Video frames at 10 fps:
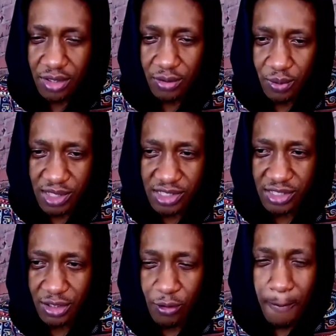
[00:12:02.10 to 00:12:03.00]
was
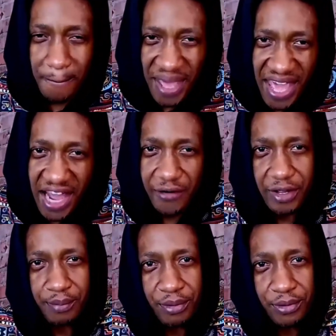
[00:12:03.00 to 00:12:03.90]

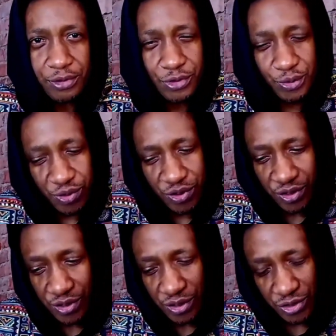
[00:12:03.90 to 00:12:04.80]
comparable to
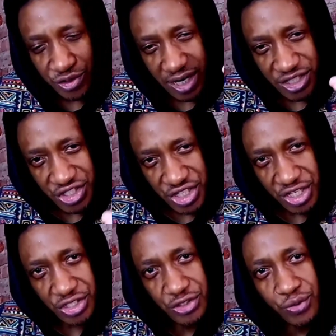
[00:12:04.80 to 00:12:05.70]
the
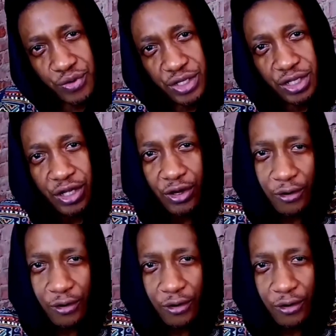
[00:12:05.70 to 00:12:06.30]
trajectory